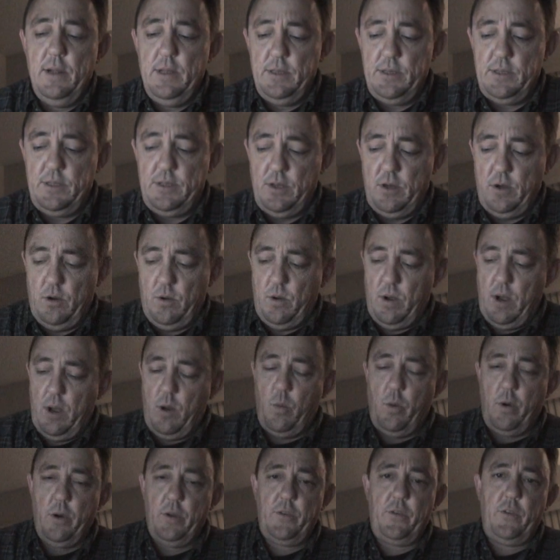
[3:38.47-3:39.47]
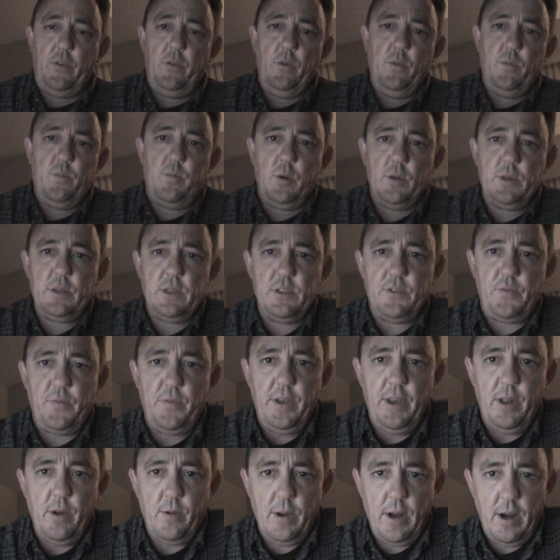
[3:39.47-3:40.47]
So I want to put this
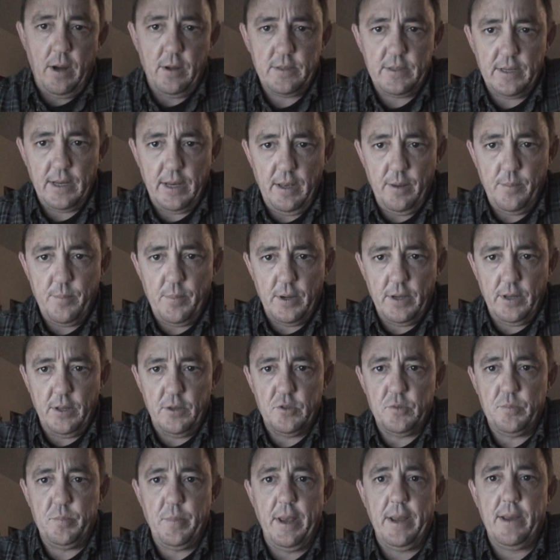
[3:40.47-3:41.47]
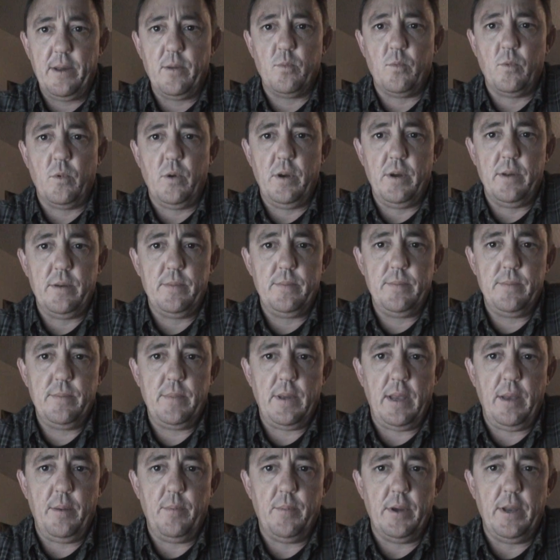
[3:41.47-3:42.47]
video out to anybody who's making one,
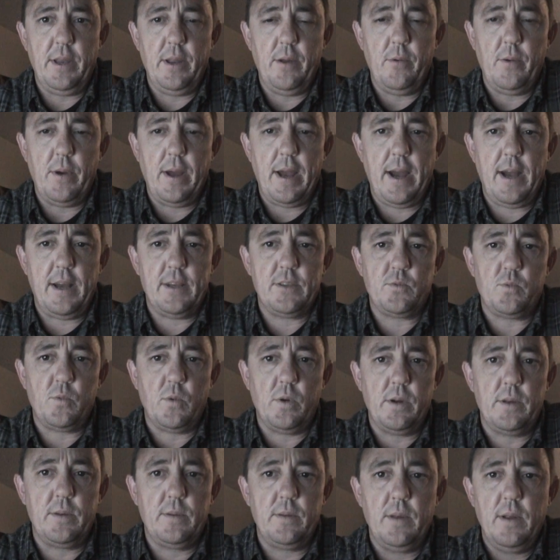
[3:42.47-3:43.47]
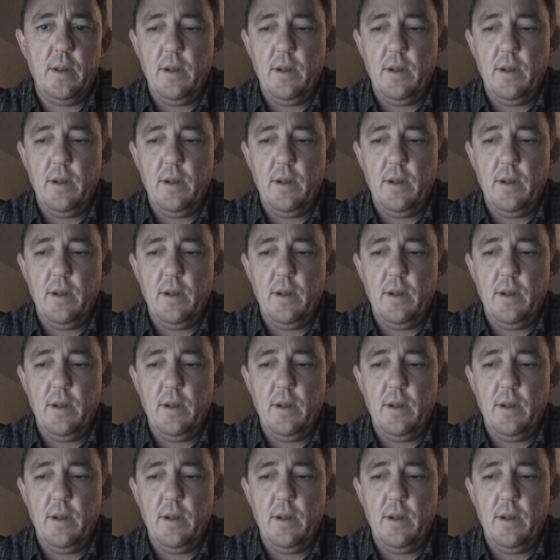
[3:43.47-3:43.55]
anybody who has one,